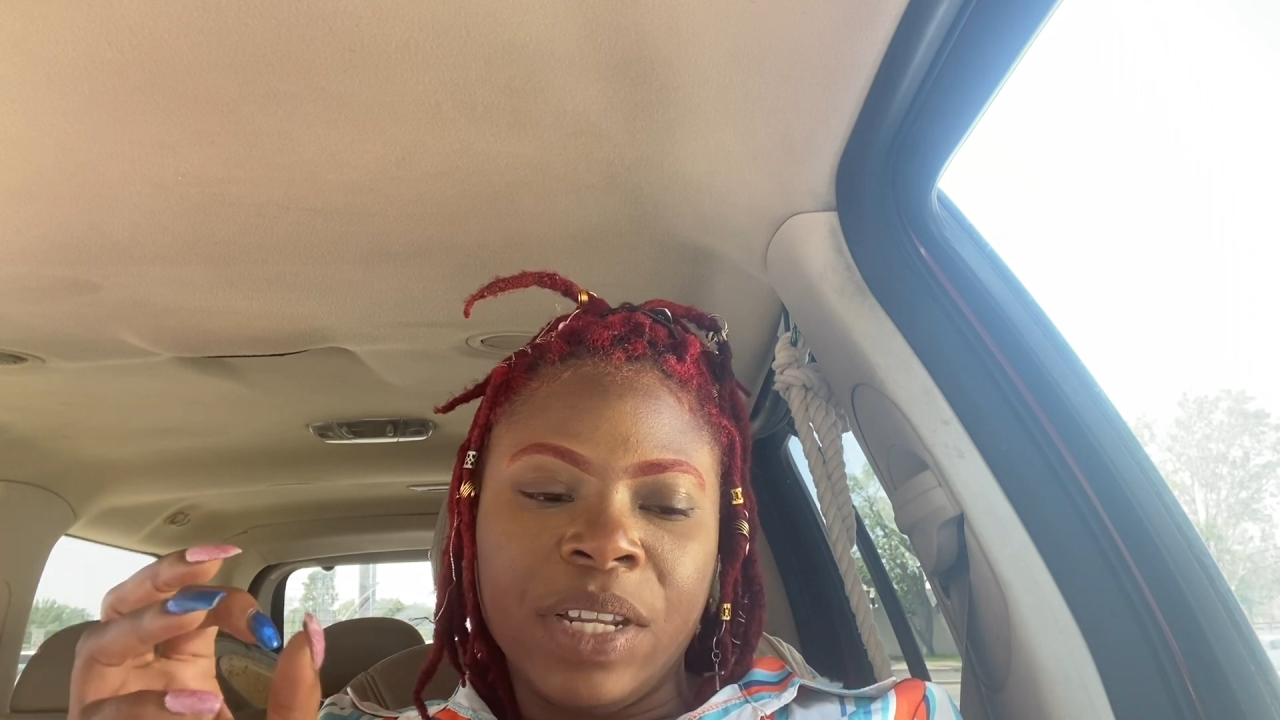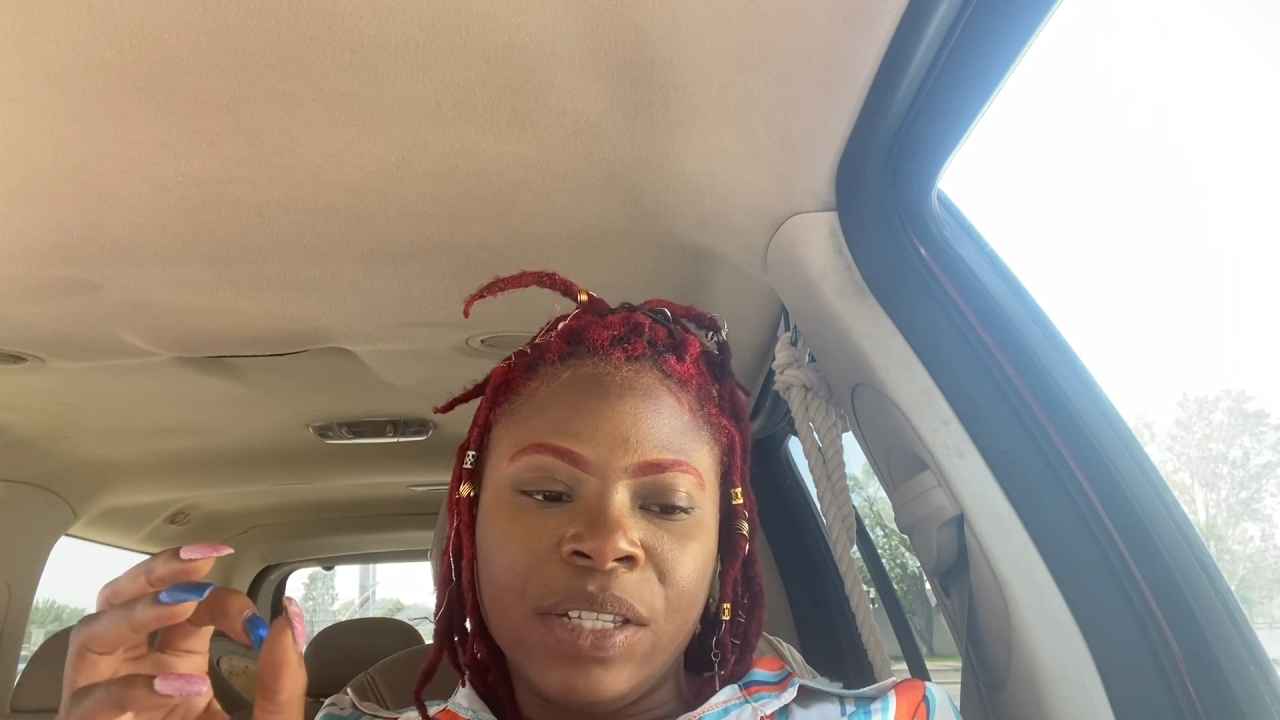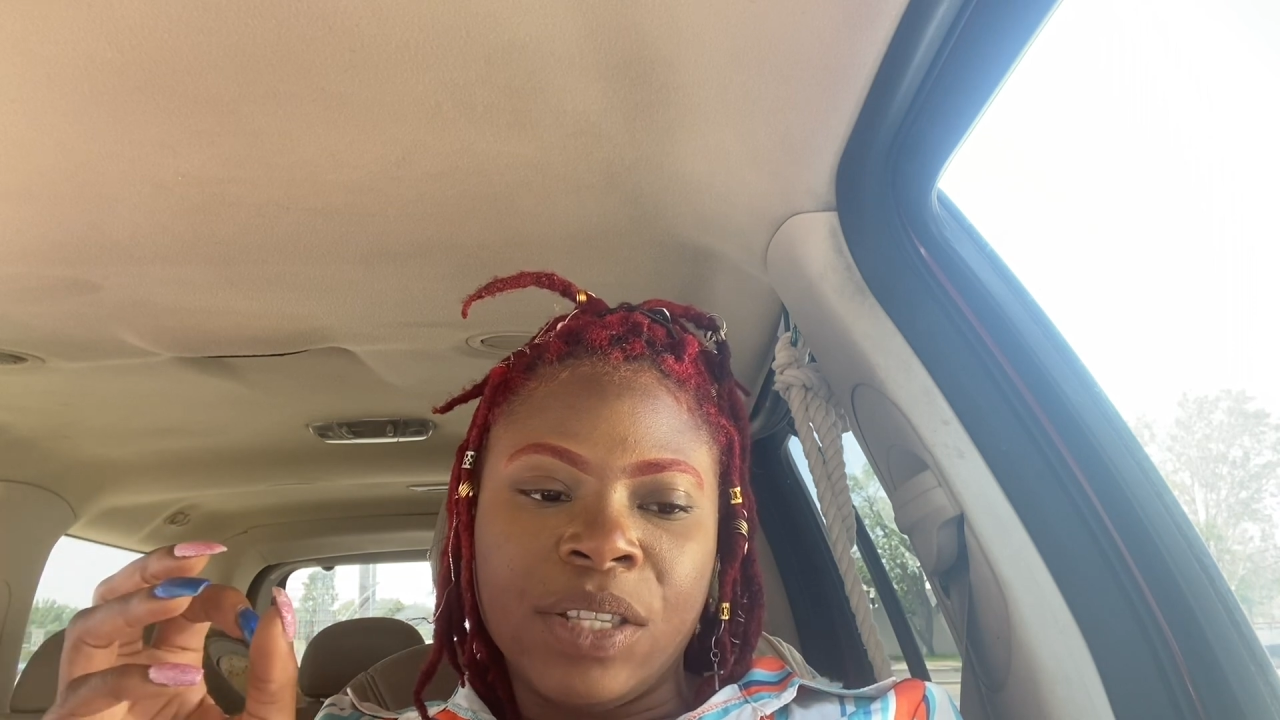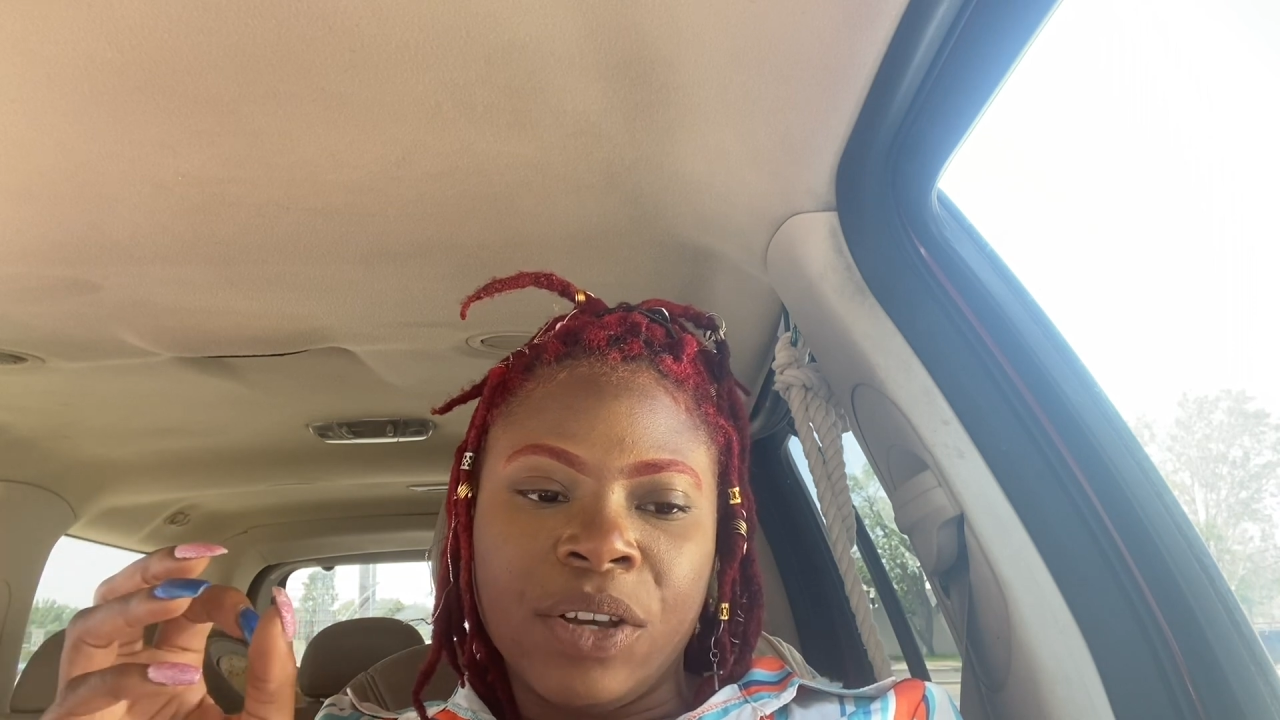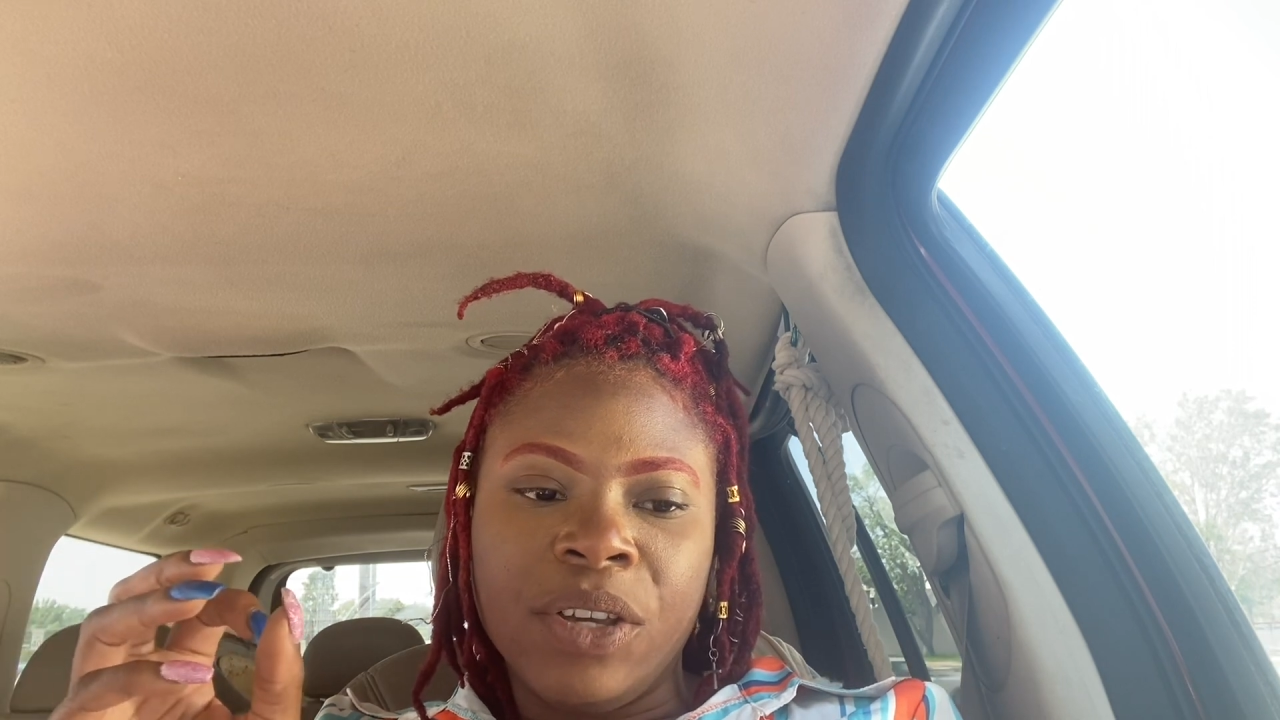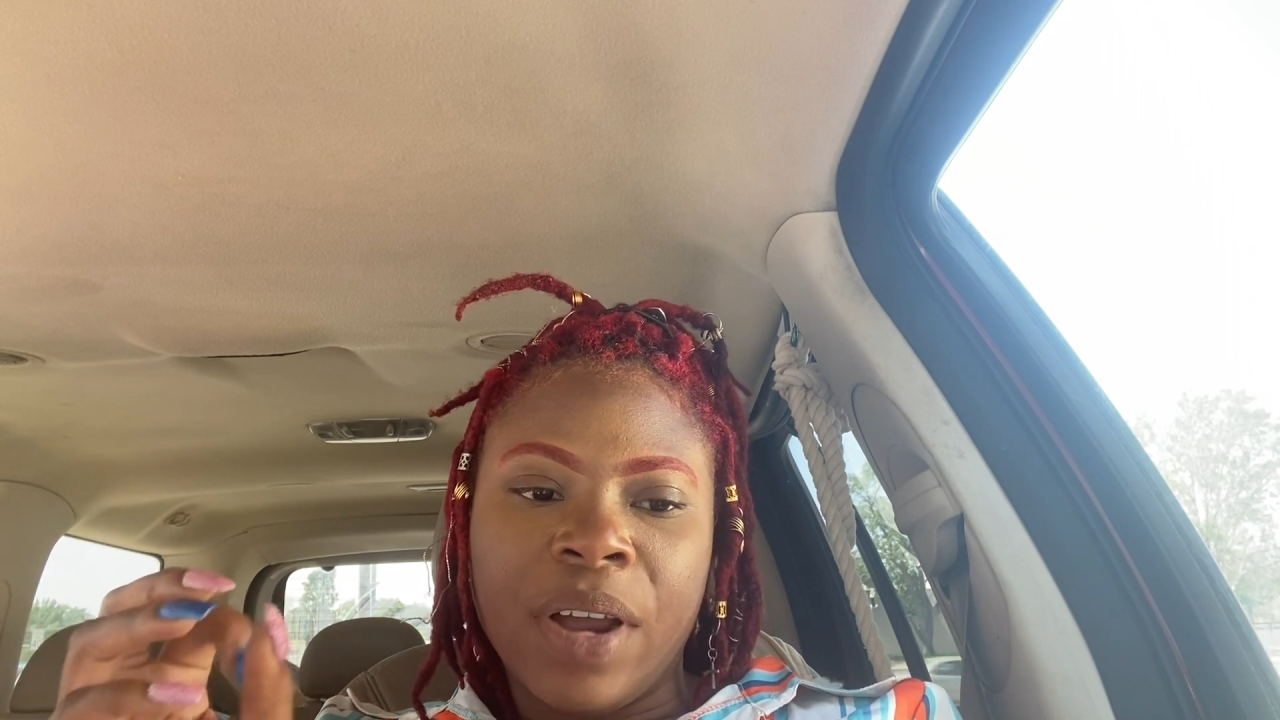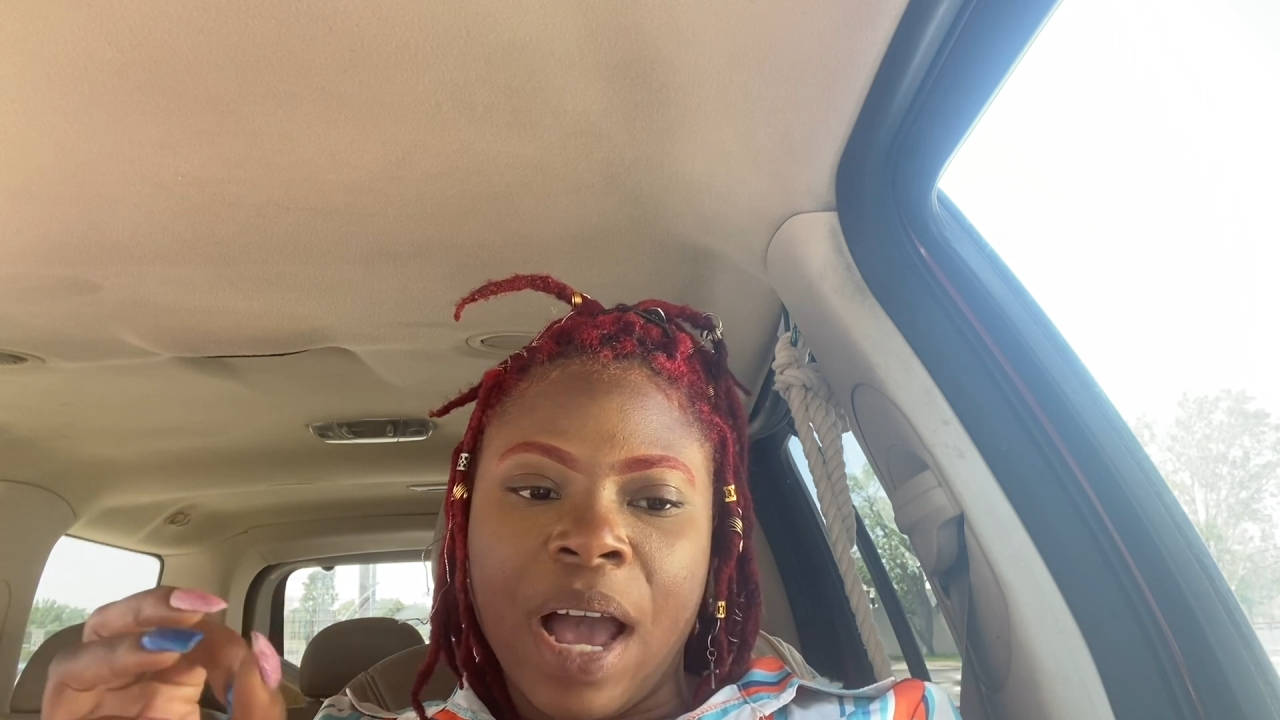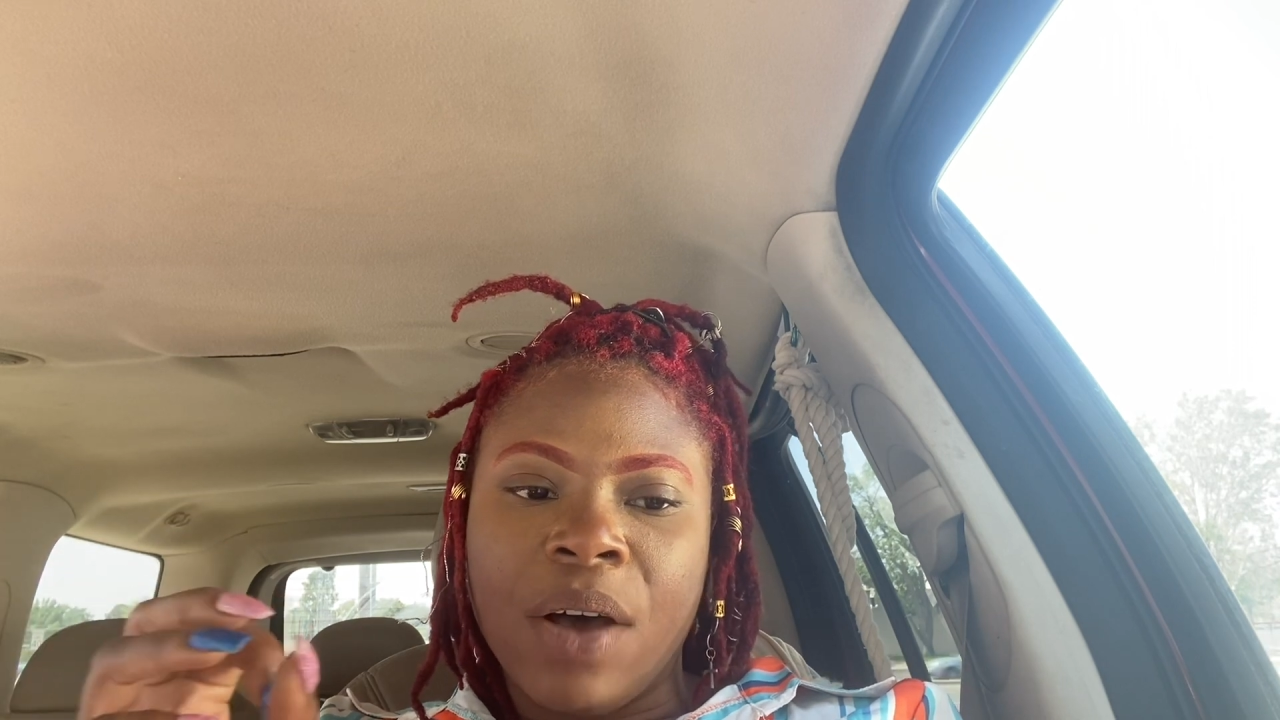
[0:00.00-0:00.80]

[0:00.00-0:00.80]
as though you're